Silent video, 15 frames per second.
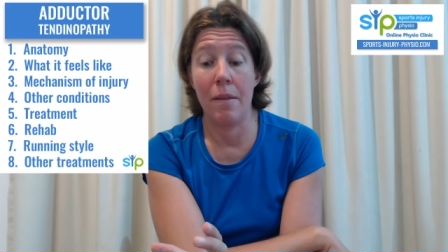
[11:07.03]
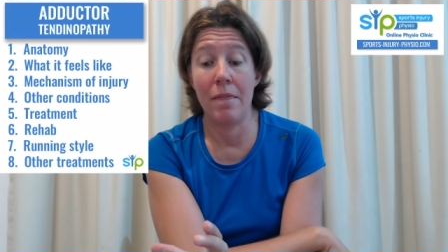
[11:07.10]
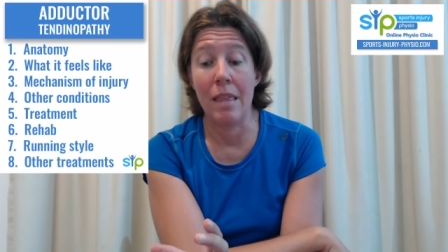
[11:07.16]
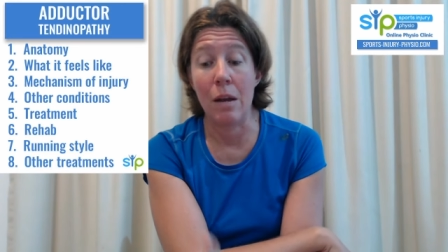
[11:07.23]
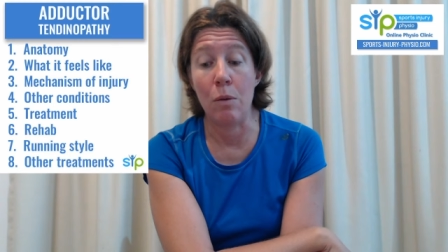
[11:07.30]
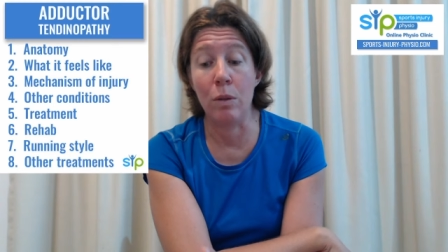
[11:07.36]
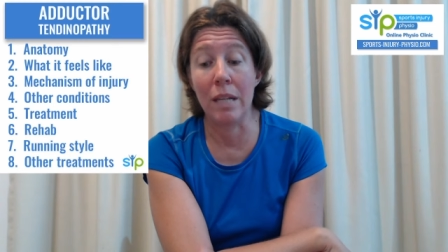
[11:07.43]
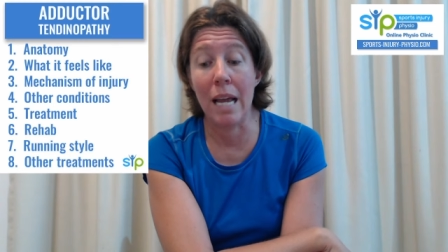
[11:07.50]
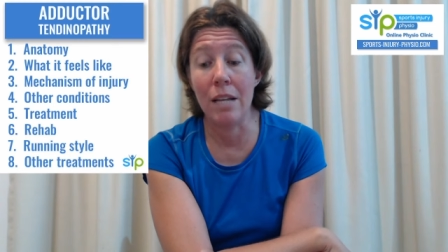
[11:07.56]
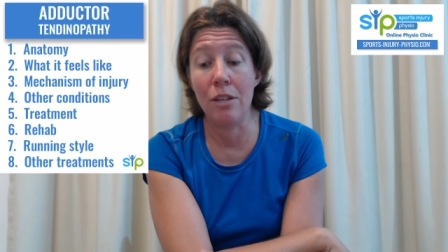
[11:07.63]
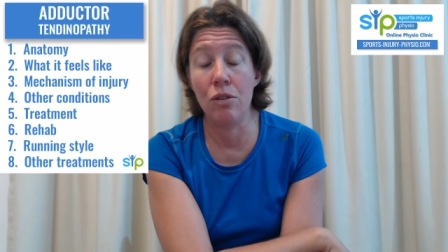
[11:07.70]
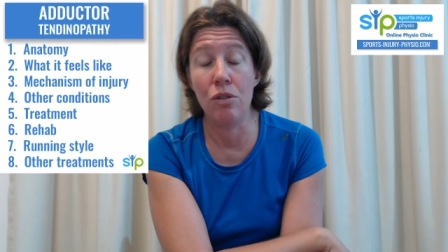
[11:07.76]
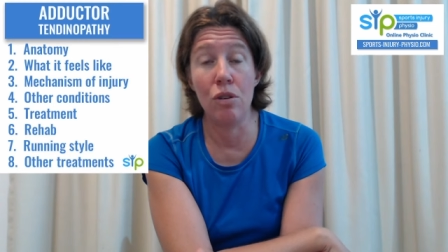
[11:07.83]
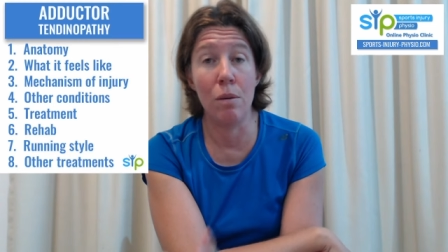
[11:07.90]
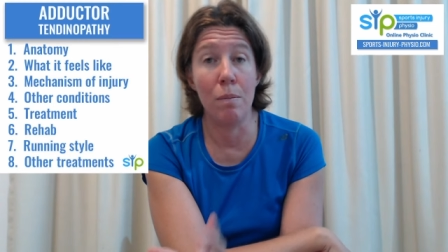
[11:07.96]
that will get you
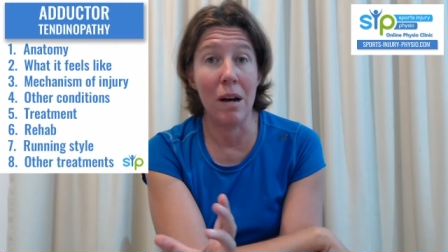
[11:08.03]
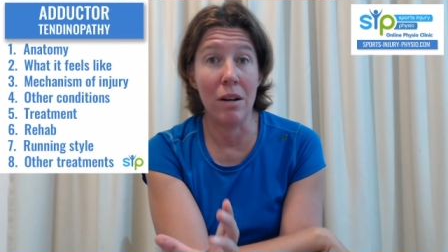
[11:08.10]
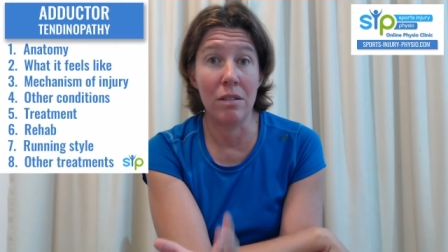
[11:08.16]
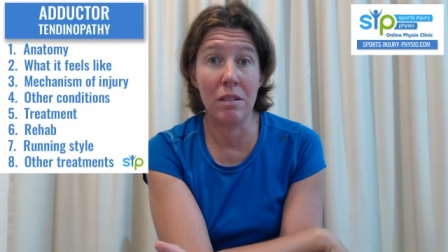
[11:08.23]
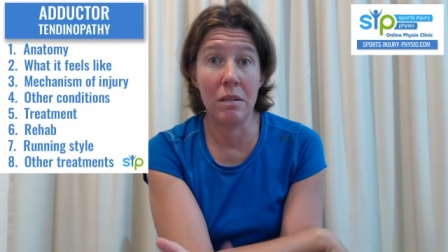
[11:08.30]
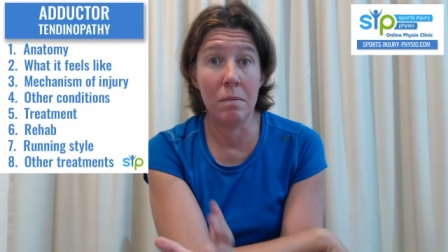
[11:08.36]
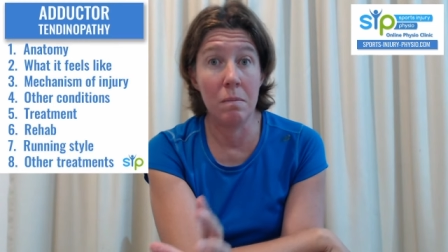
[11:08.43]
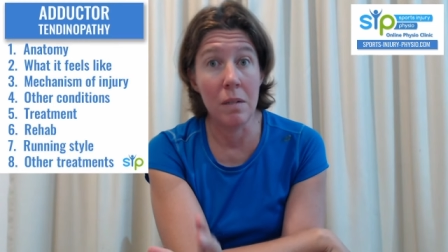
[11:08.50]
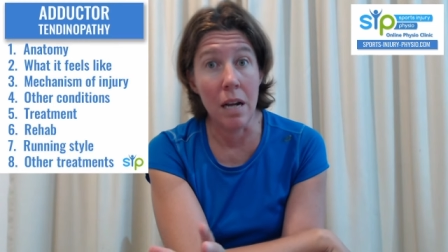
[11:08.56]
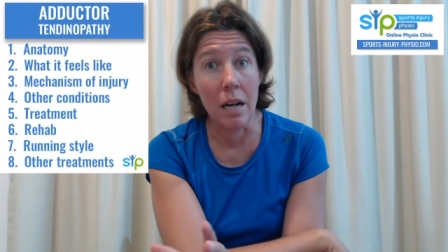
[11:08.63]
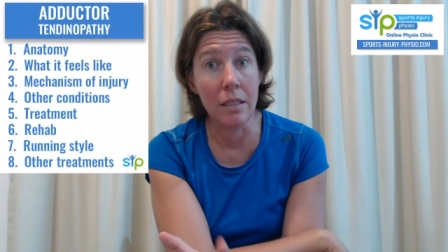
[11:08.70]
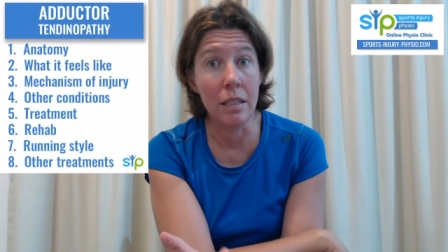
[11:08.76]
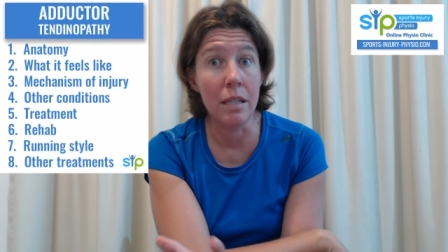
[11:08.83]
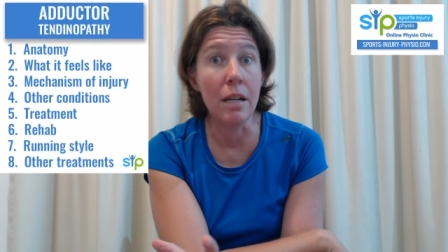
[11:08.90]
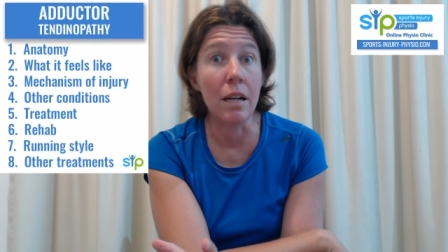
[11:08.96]
to about
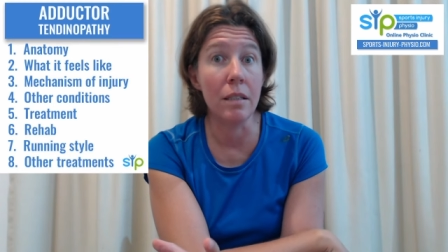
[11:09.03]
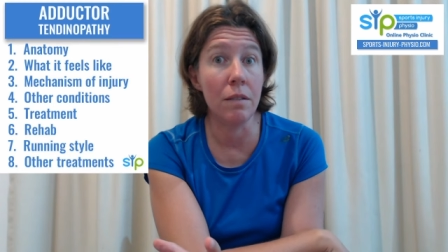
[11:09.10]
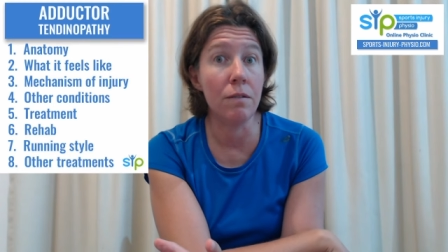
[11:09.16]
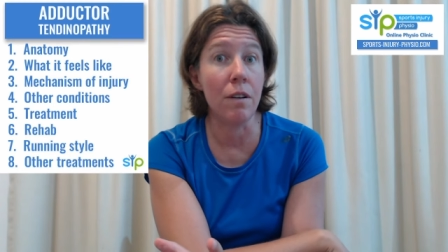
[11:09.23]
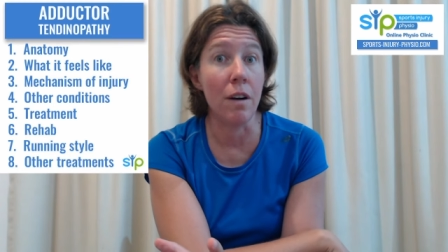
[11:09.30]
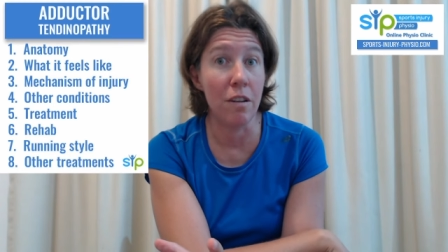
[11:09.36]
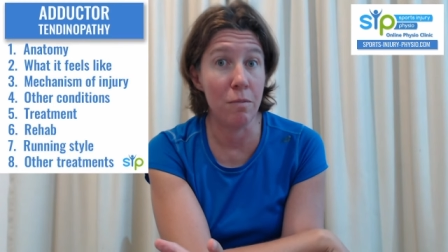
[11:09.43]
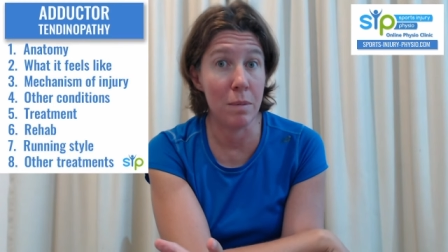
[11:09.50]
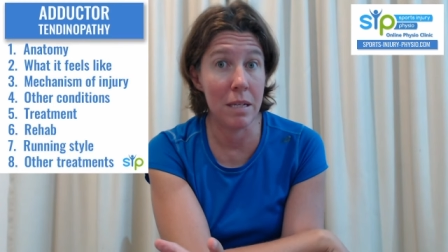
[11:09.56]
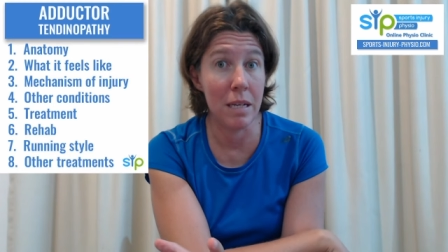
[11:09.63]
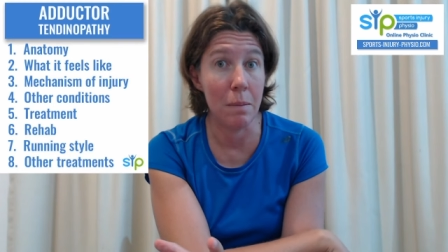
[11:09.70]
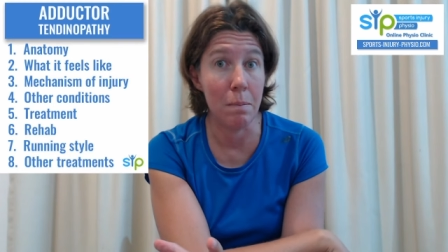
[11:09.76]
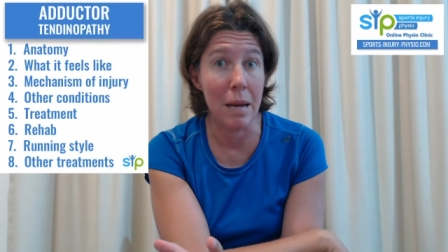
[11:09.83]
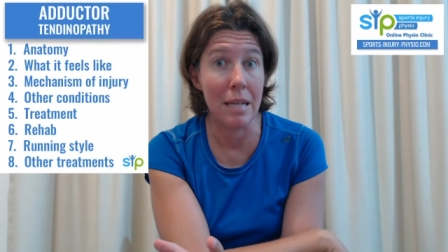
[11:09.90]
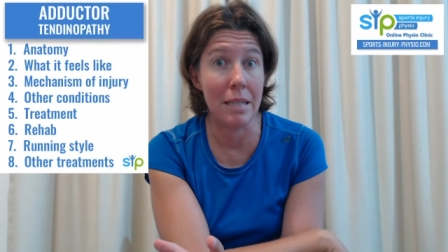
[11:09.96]

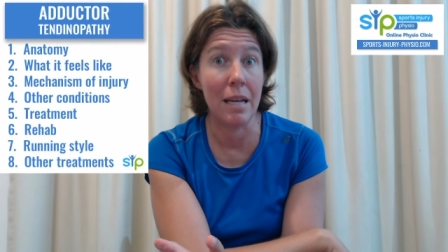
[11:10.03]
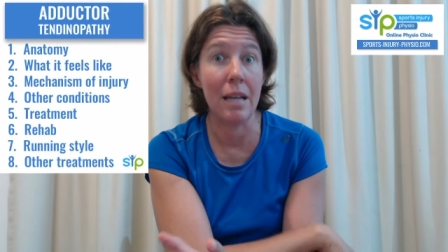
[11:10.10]
90-95% better,